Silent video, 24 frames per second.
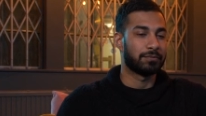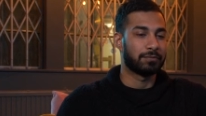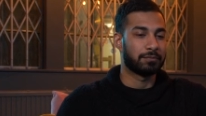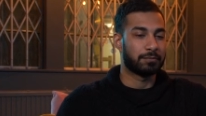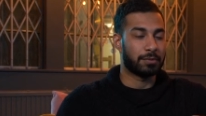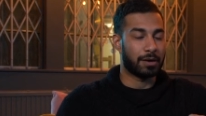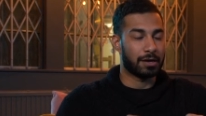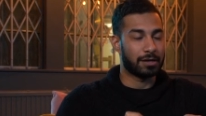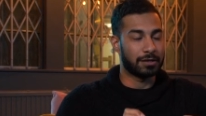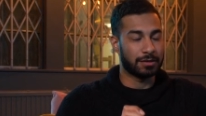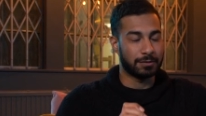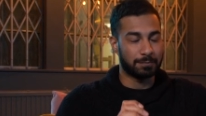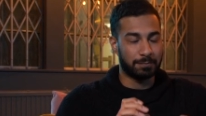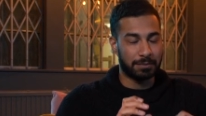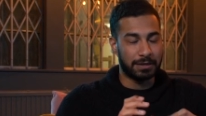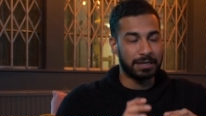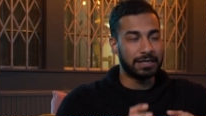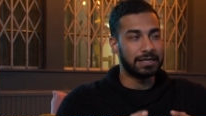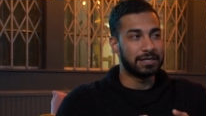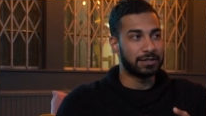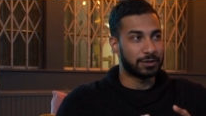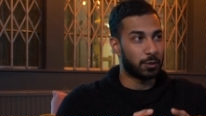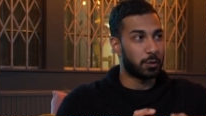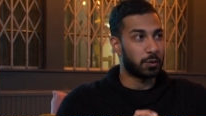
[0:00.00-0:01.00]
but
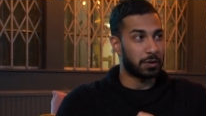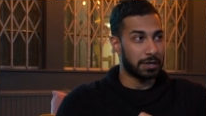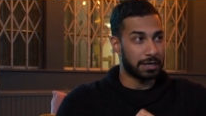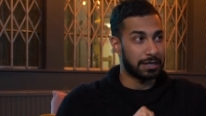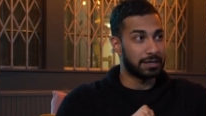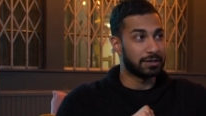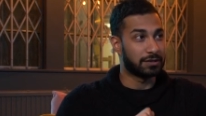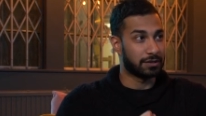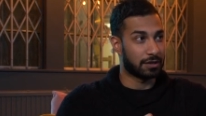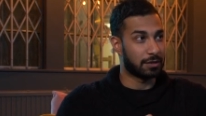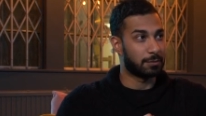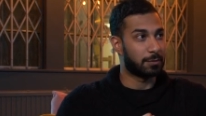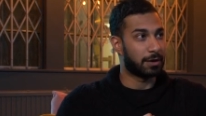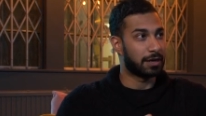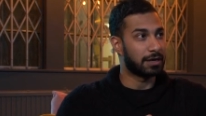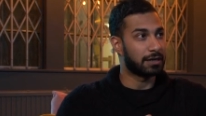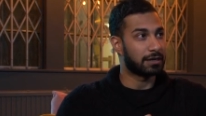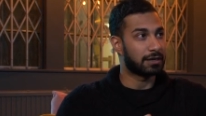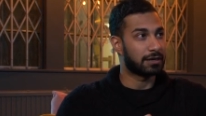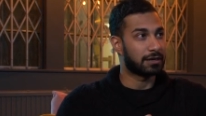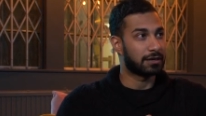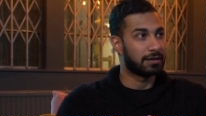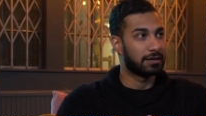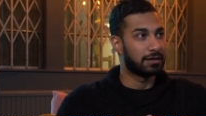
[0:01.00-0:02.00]
please talk into the mic.
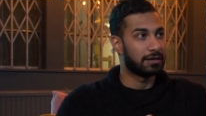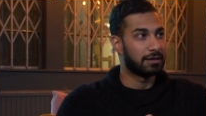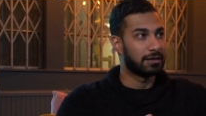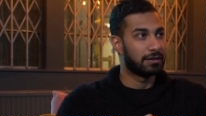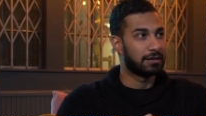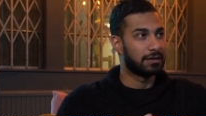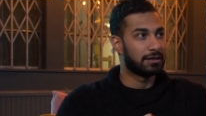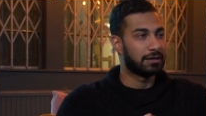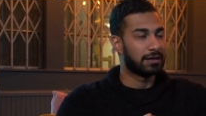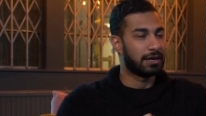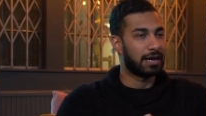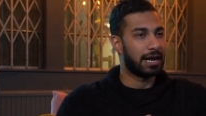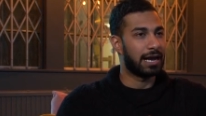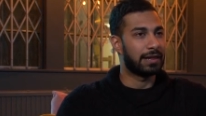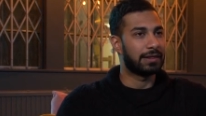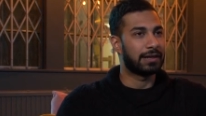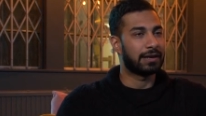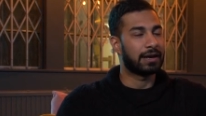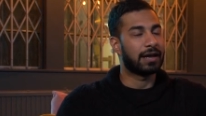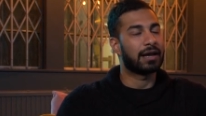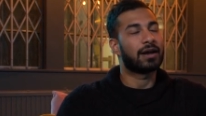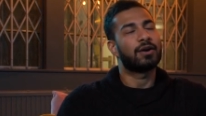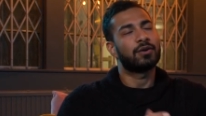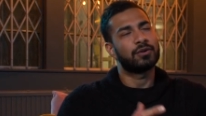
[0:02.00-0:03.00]
And they're
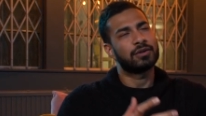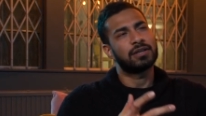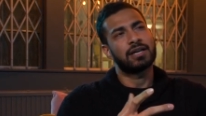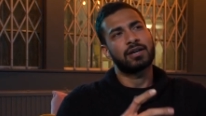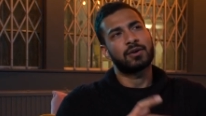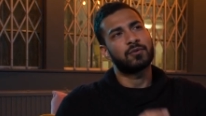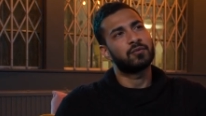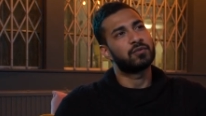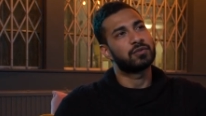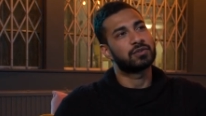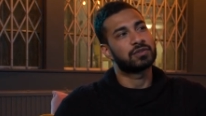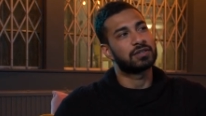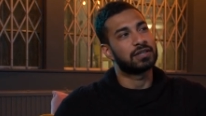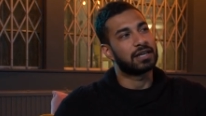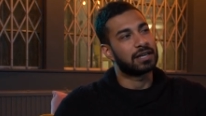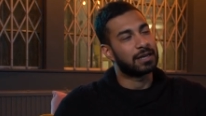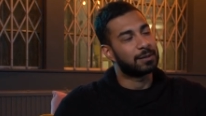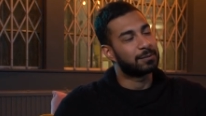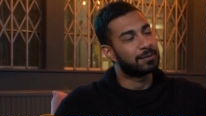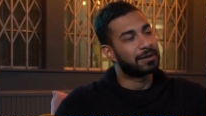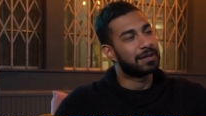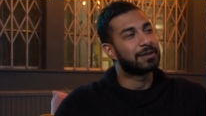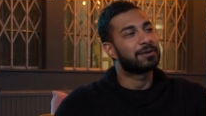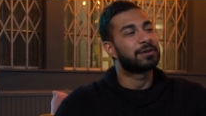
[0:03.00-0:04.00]
like, oh yeah, obviously. And
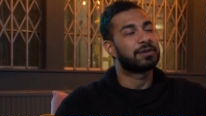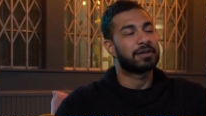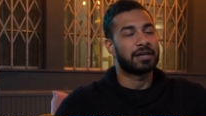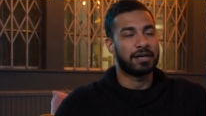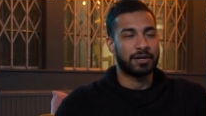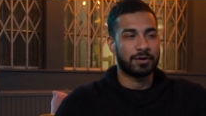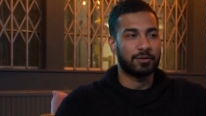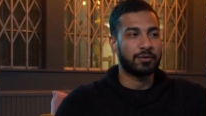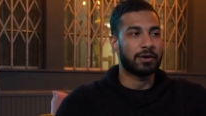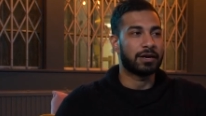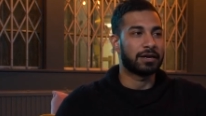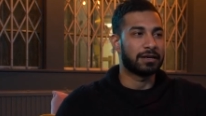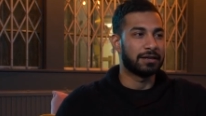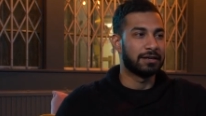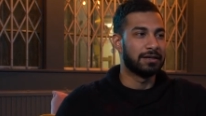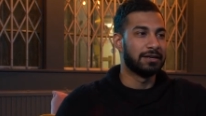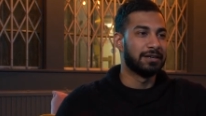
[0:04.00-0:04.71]
I'm like, okay, great